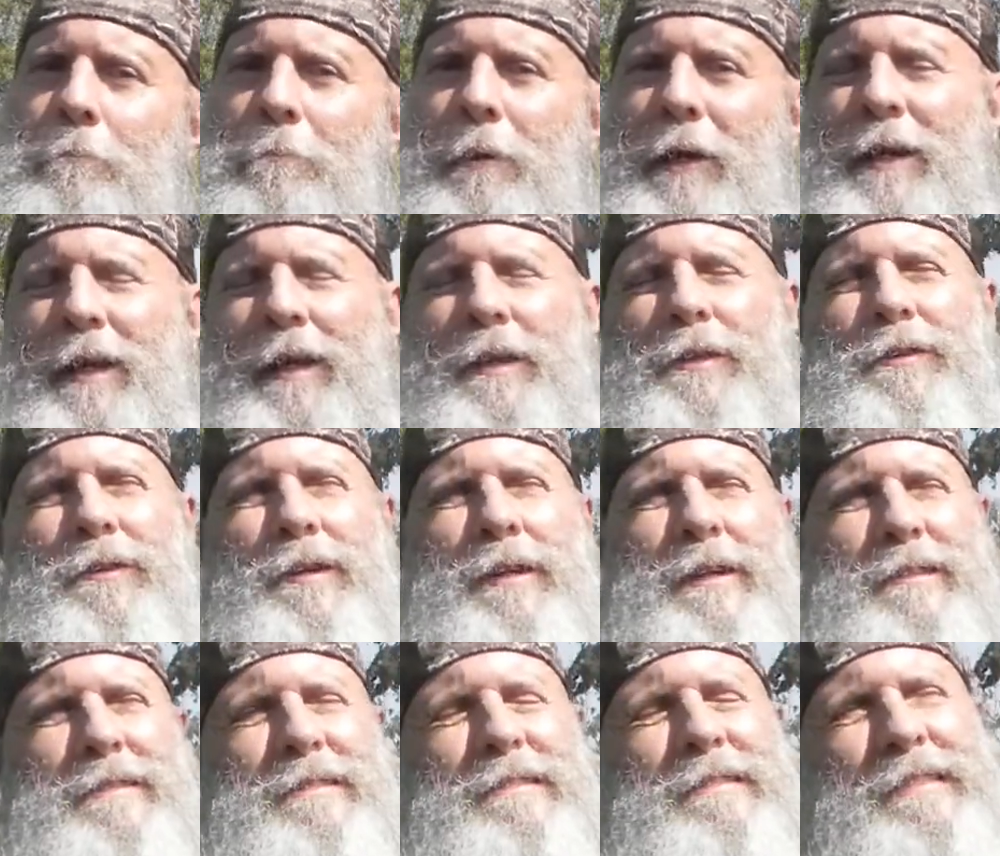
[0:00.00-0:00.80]
But I
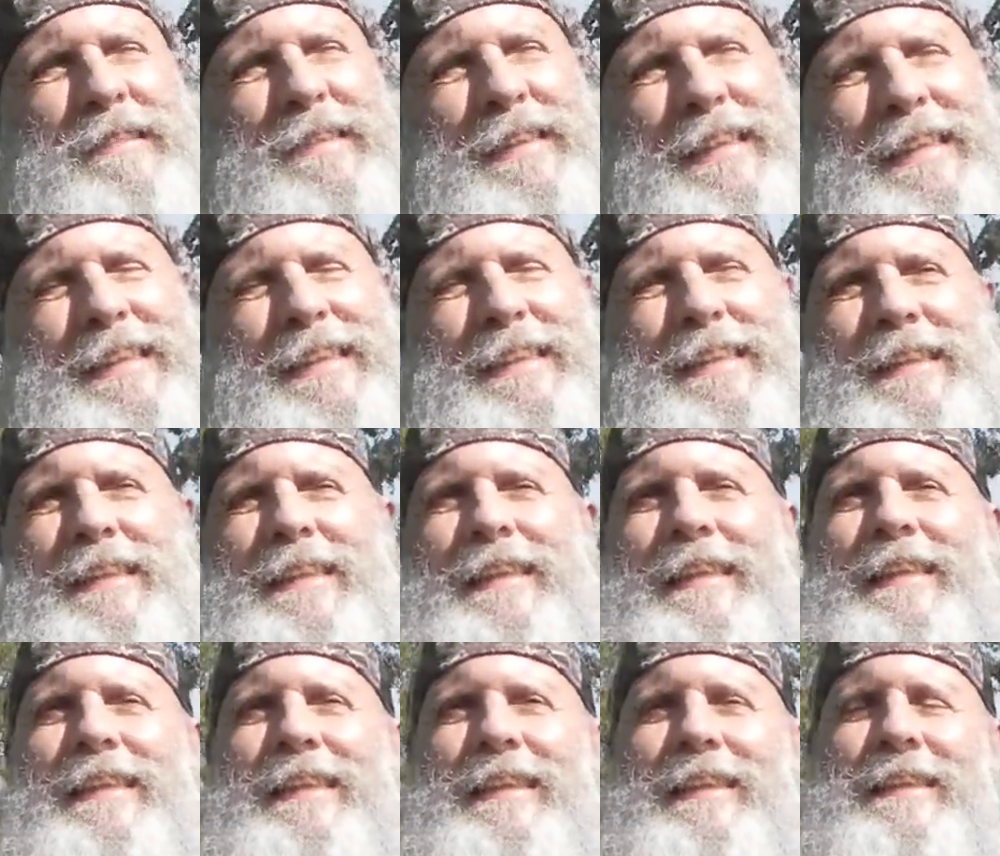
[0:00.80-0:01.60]
thought, oh, that's a
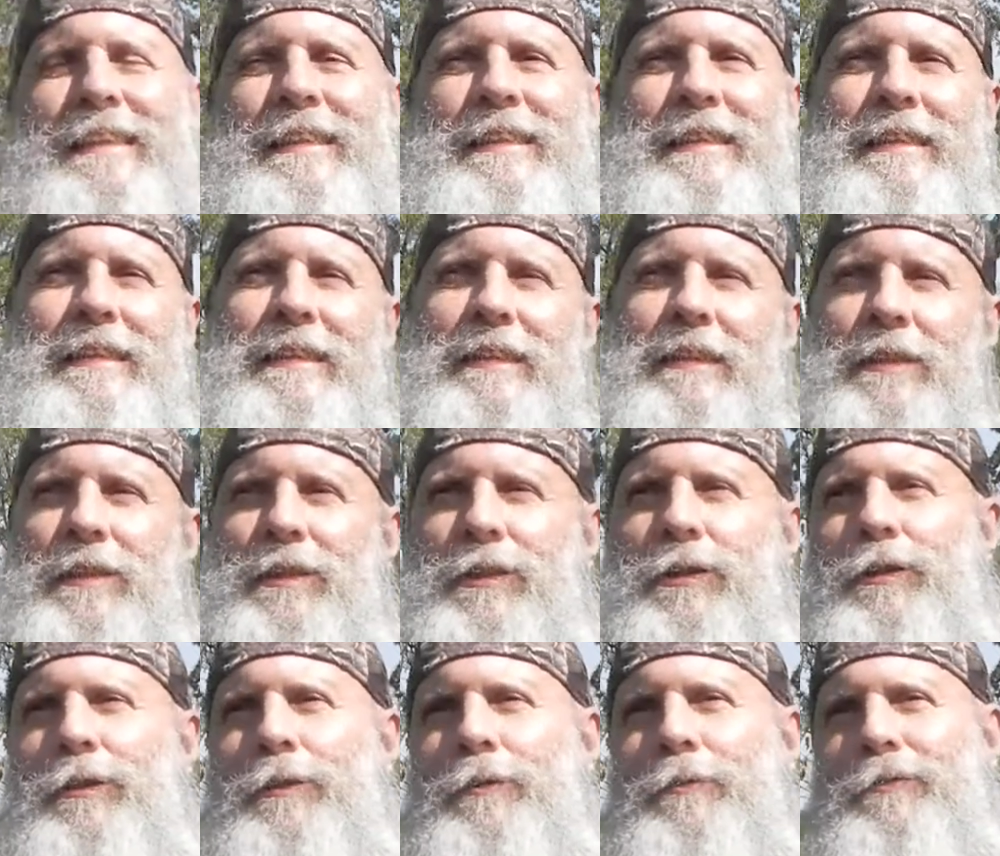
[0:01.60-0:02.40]
little
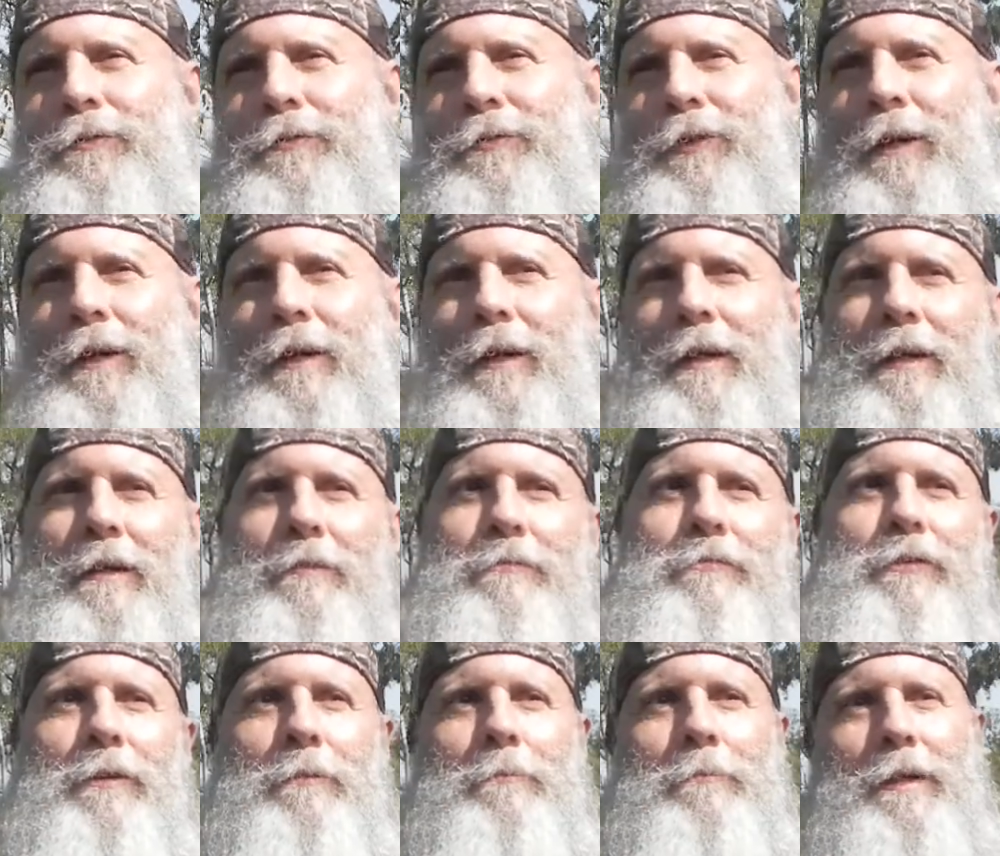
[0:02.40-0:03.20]
too far
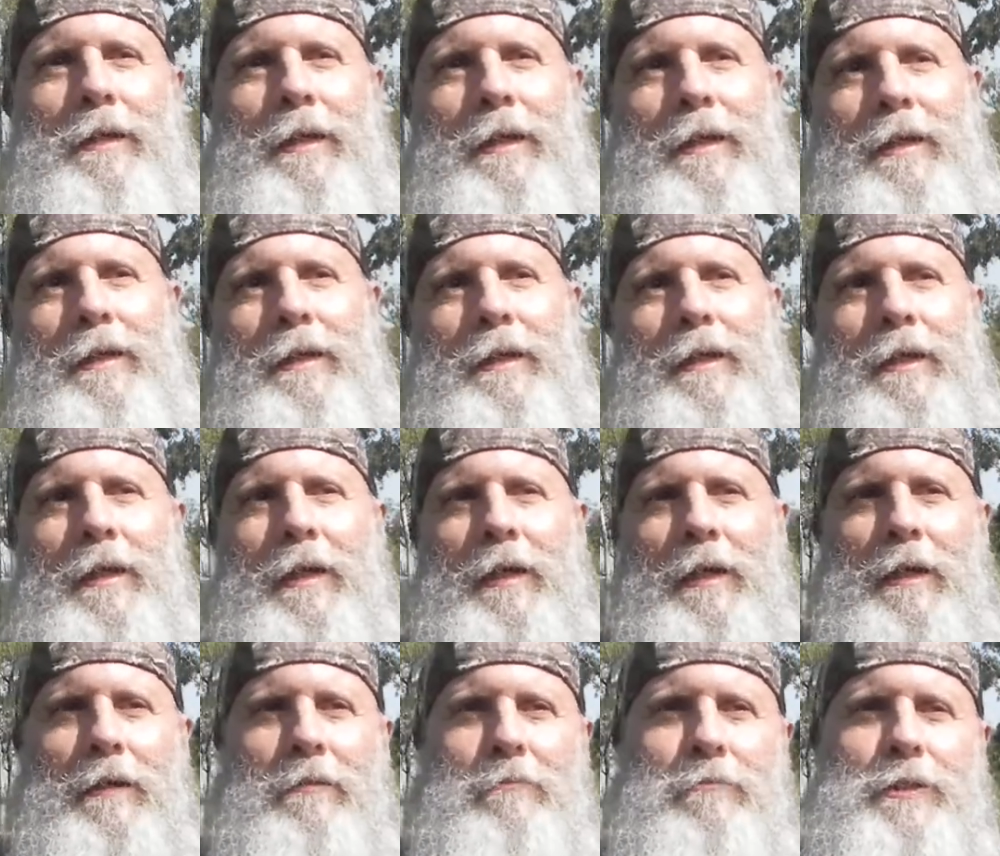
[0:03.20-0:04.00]
from my
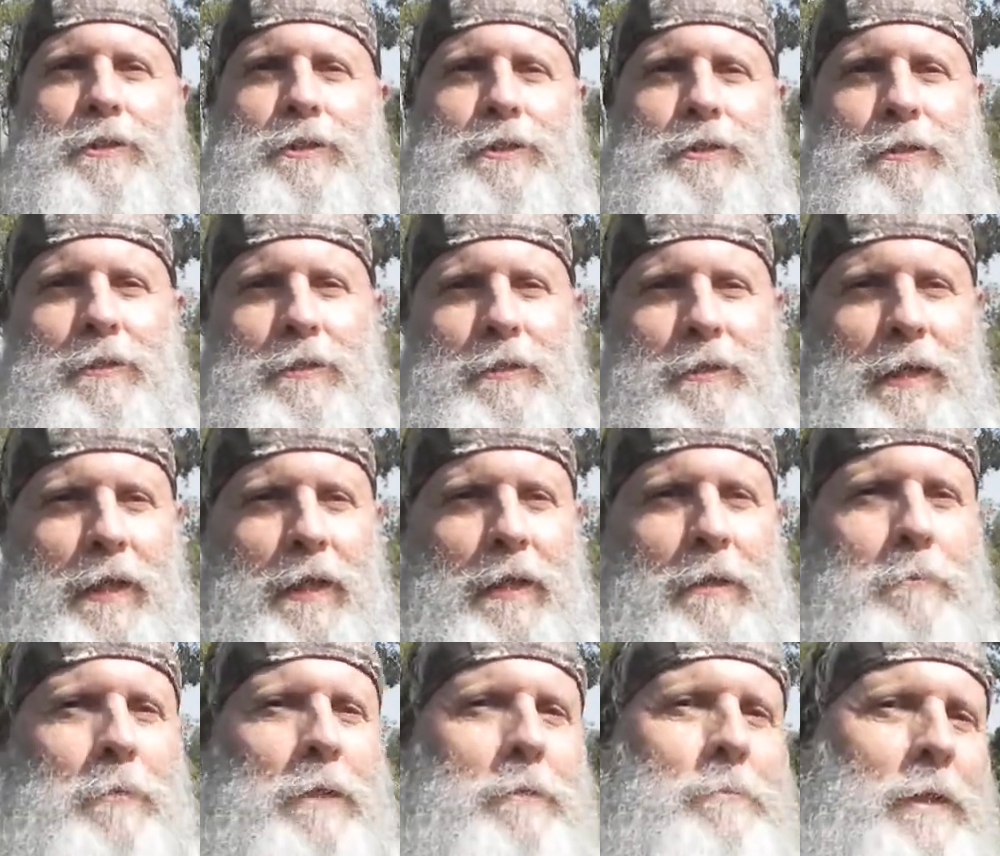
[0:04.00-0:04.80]
original
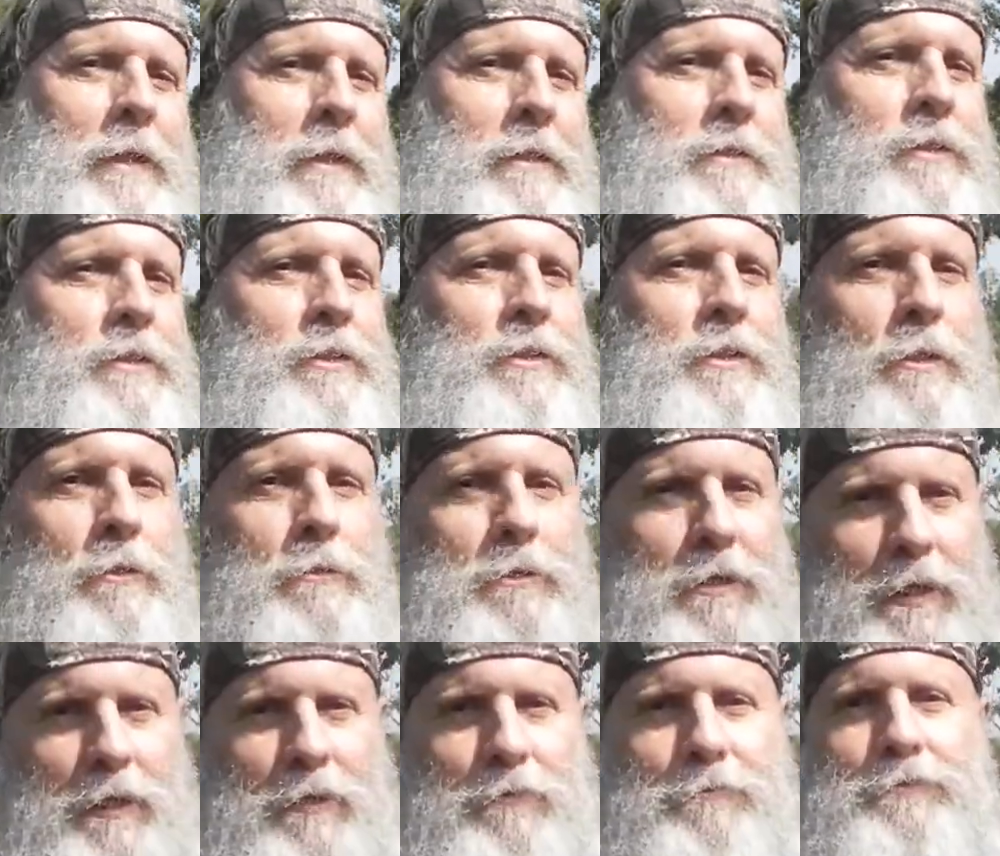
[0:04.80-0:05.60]
name. I'm not so
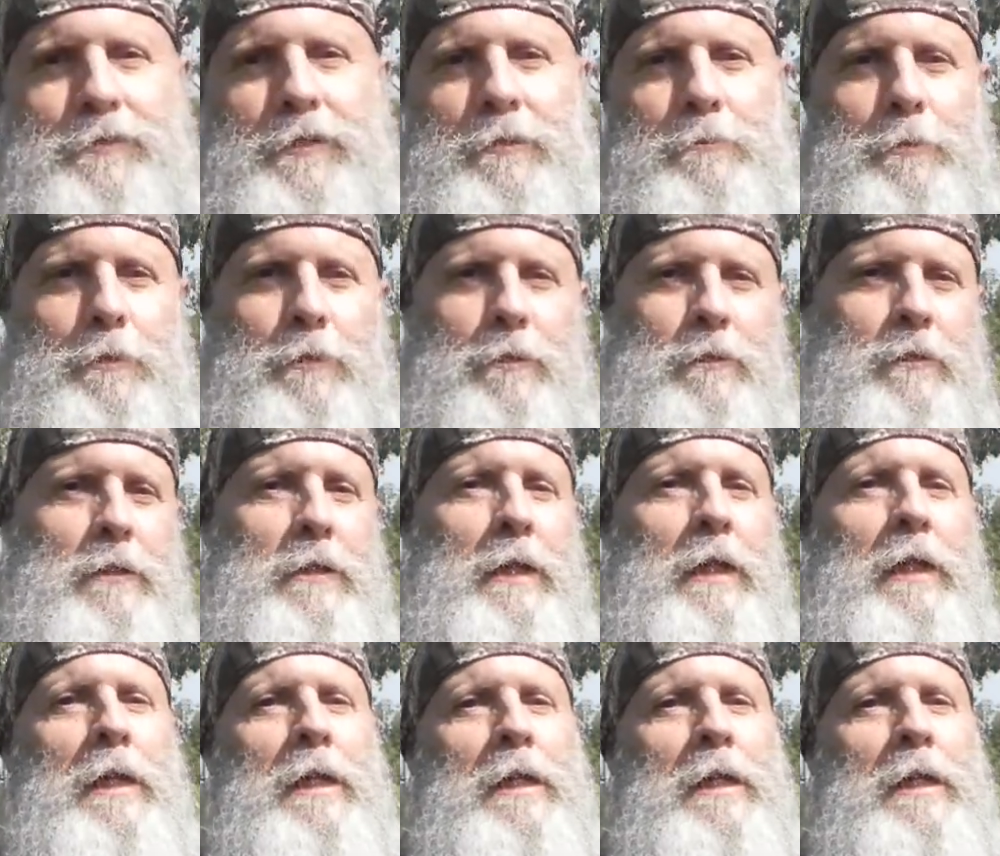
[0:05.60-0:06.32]
comfortable.